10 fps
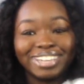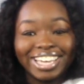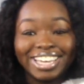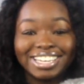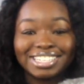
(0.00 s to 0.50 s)

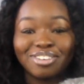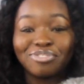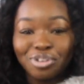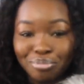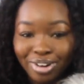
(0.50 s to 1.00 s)
He is a
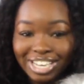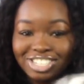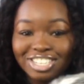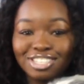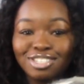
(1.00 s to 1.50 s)
full-bred
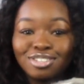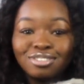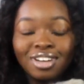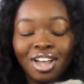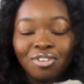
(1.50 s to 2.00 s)
Shih
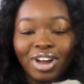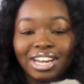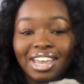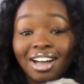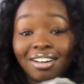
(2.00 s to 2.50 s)
Tzu.
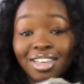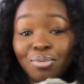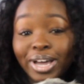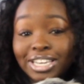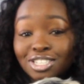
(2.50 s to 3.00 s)
Right now he
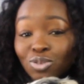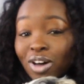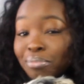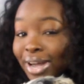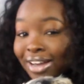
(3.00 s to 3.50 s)
weighs
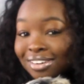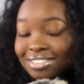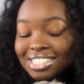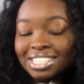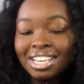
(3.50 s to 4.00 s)
12
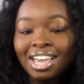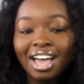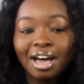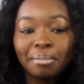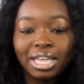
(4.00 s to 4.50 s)
pounds.
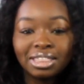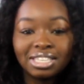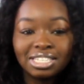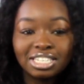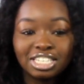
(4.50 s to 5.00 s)
And
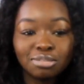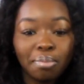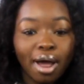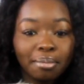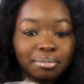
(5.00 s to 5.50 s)
this is
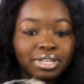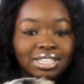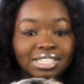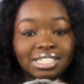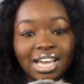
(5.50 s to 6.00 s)

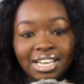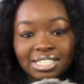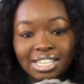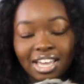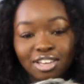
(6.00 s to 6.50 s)
probably the
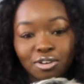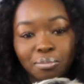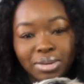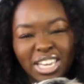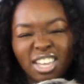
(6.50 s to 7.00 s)
size that
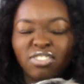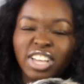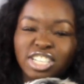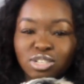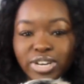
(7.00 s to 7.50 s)
he'll be. He
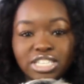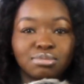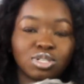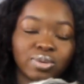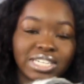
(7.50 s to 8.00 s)
fluctuates
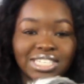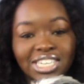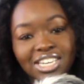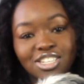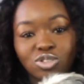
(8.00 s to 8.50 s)
between
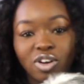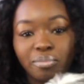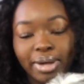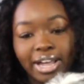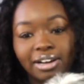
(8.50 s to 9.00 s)
10 and
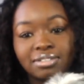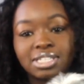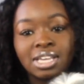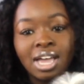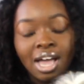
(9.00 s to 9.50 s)
12
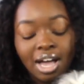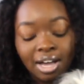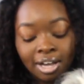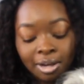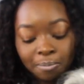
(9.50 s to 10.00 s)
pounds.
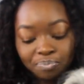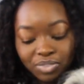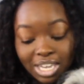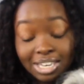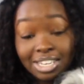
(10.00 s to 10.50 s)

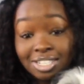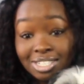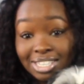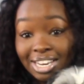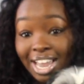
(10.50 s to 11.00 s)
He did
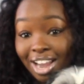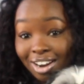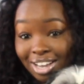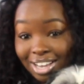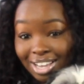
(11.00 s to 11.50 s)
just get a
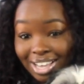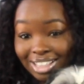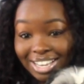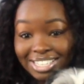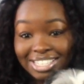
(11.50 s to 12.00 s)
haircut.
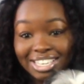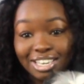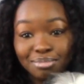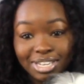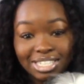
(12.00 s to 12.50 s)
I like to
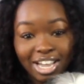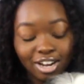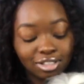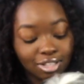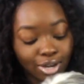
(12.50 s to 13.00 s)
keep his
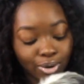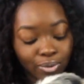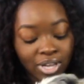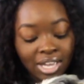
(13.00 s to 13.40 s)
hair low.